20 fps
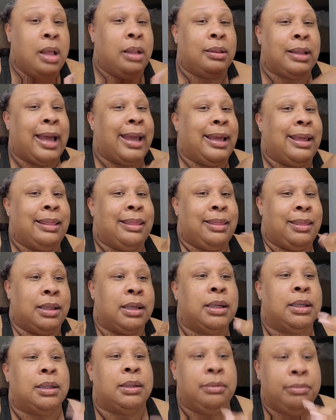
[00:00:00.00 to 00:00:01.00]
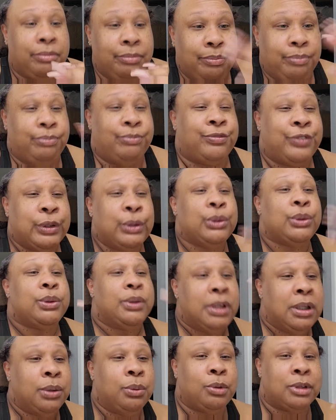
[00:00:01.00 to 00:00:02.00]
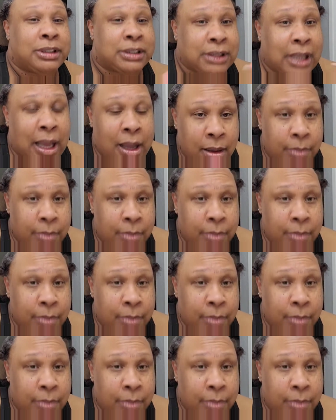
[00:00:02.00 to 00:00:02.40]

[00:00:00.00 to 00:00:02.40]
Like the food was